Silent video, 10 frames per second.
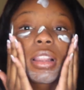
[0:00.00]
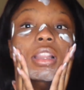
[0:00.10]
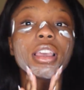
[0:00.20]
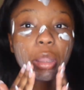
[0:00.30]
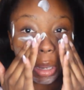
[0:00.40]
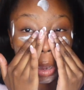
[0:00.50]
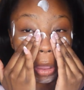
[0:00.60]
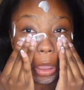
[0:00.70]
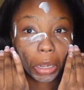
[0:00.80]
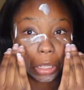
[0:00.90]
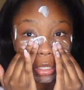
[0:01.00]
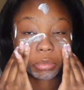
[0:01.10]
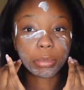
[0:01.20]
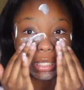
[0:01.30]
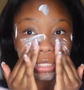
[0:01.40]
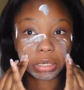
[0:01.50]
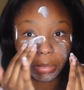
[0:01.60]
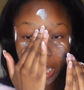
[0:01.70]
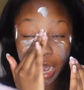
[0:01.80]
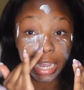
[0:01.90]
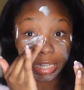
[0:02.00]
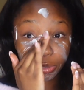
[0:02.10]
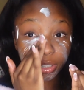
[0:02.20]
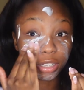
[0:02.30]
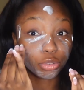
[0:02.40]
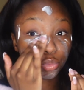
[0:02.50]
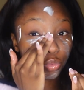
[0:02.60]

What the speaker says: like a lot, because I want my skin to be hydrated as